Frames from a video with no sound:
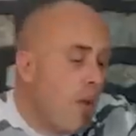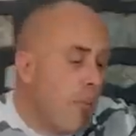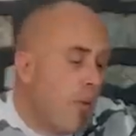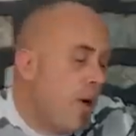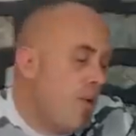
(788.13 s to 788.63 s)

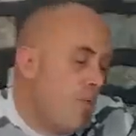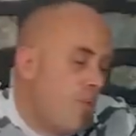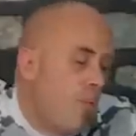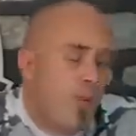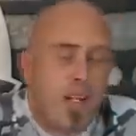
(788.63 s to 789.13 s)
but
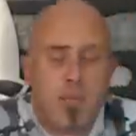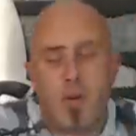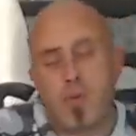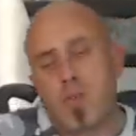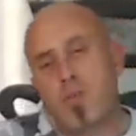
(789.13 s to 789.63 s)
we've had
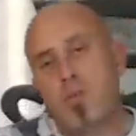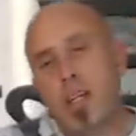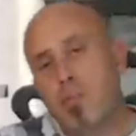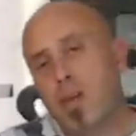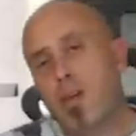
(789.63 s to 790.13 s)
models from
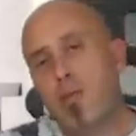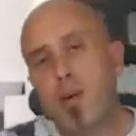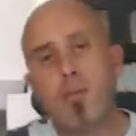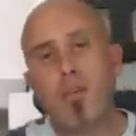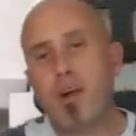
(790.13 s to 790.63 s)
EPO
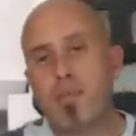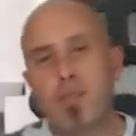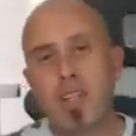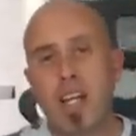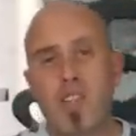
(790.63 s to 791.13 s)
foam for
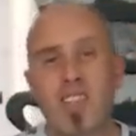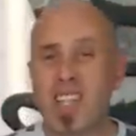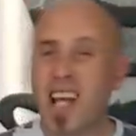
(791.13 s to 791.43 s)
absolutely ages,